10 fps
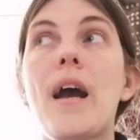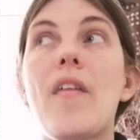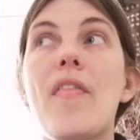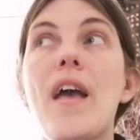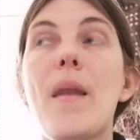
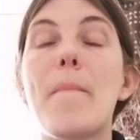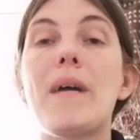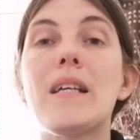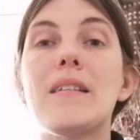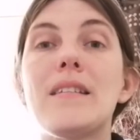And then
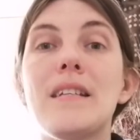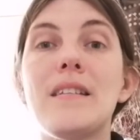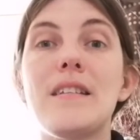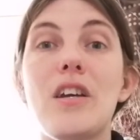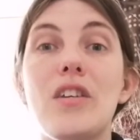my
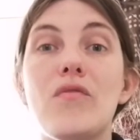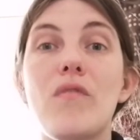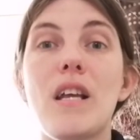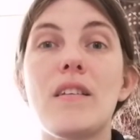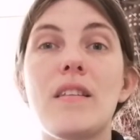sister has
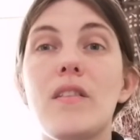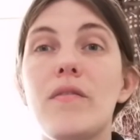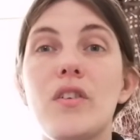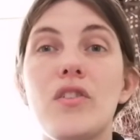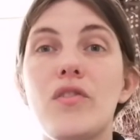read, I think,
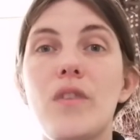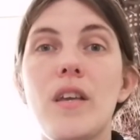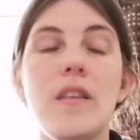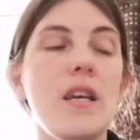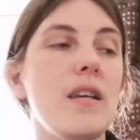the first
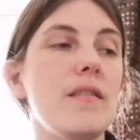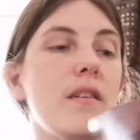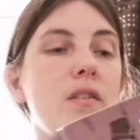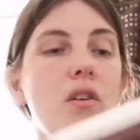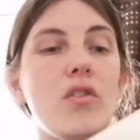three of these.
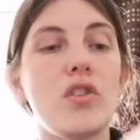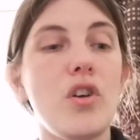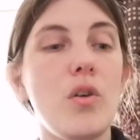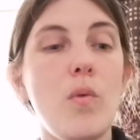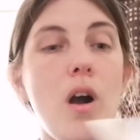And I thought,
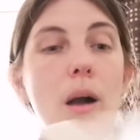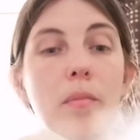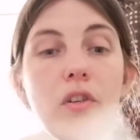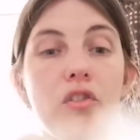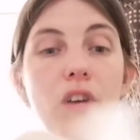you know what?
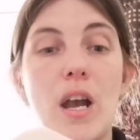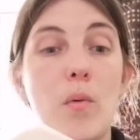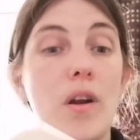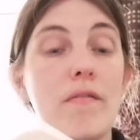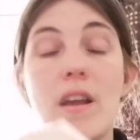I'm going to try
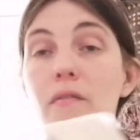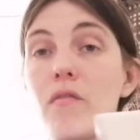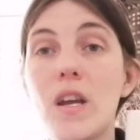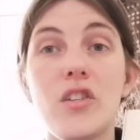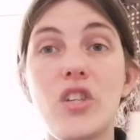one. I've
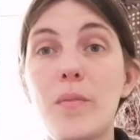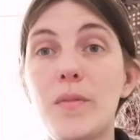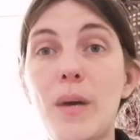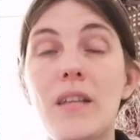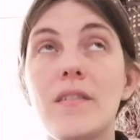never read a
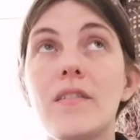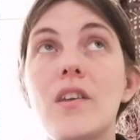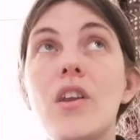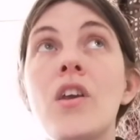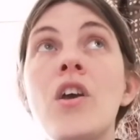James
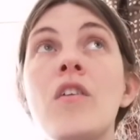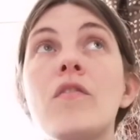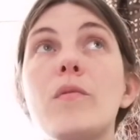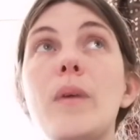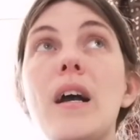Patterson.
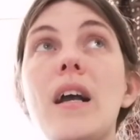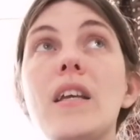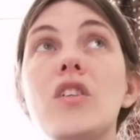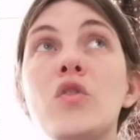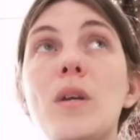For
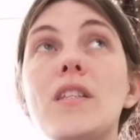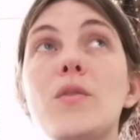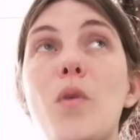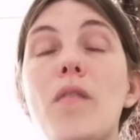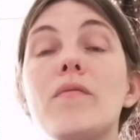my
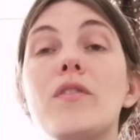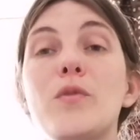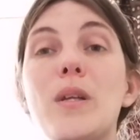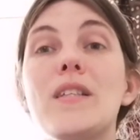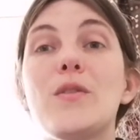21 for
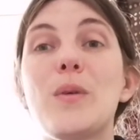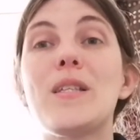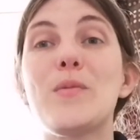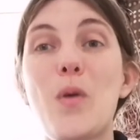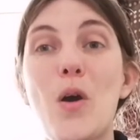
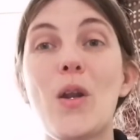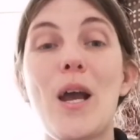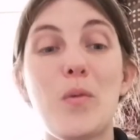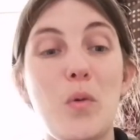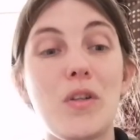
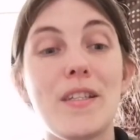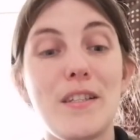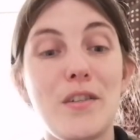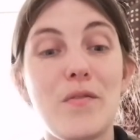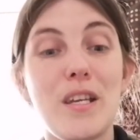2021, I
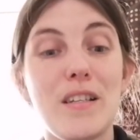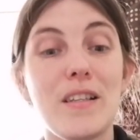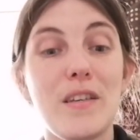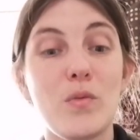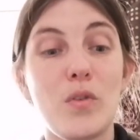wanted to read
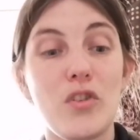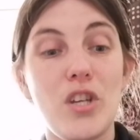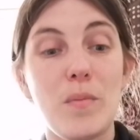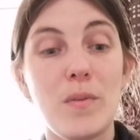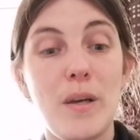at least one
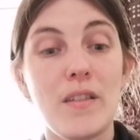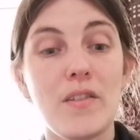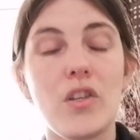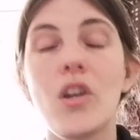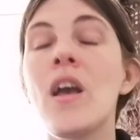James
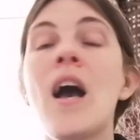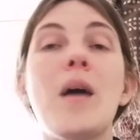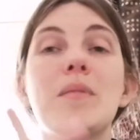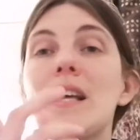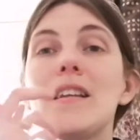Patterson.
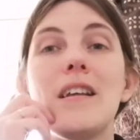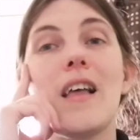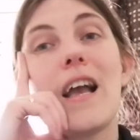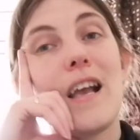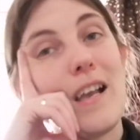I'm telling
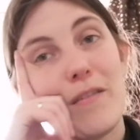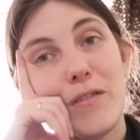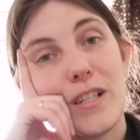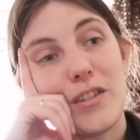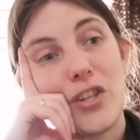a lie. I
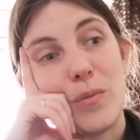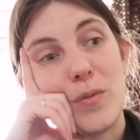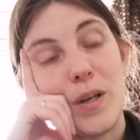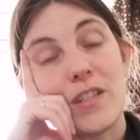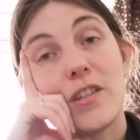have read a
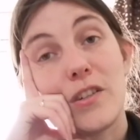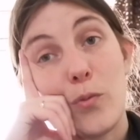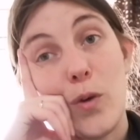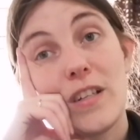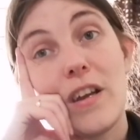James
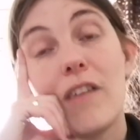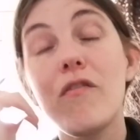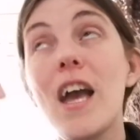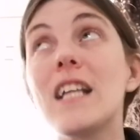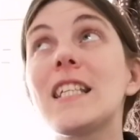Patterson. I
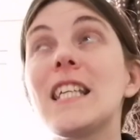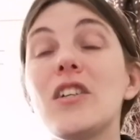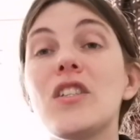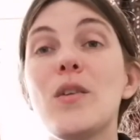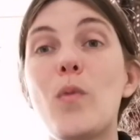read
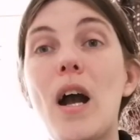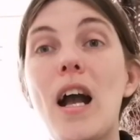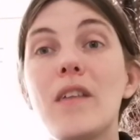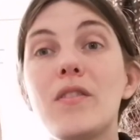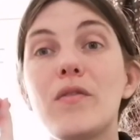Guilty
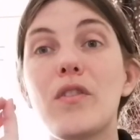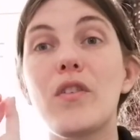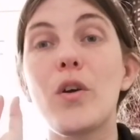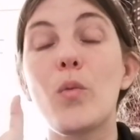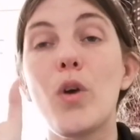Wives
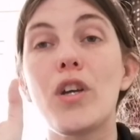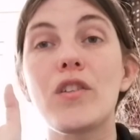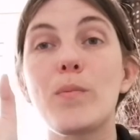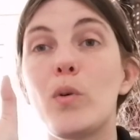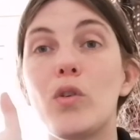for a
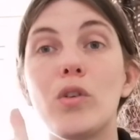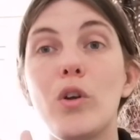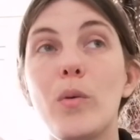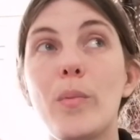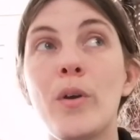works book
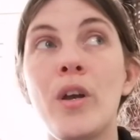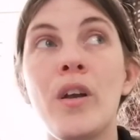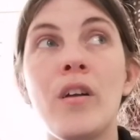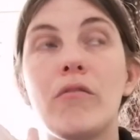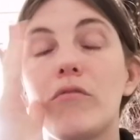club,
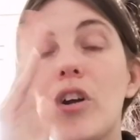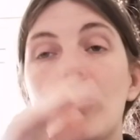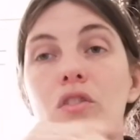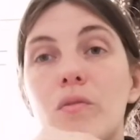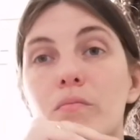
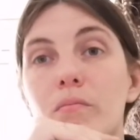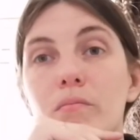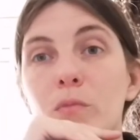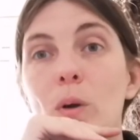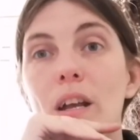gosh,
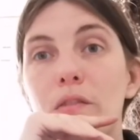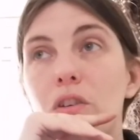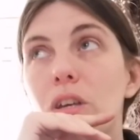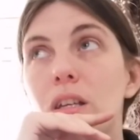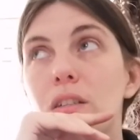quite a
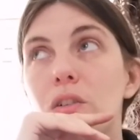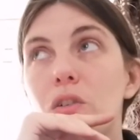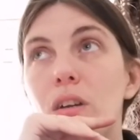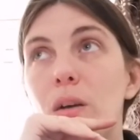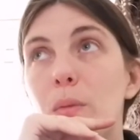few years
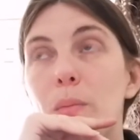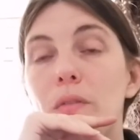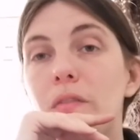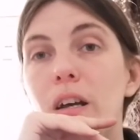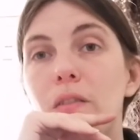ago now,
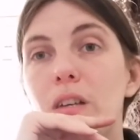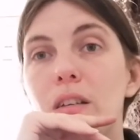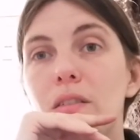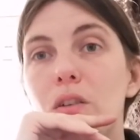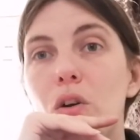maybe 5
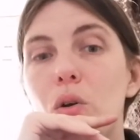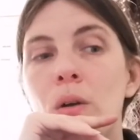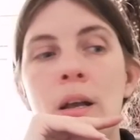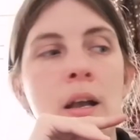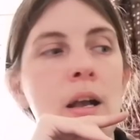years ago.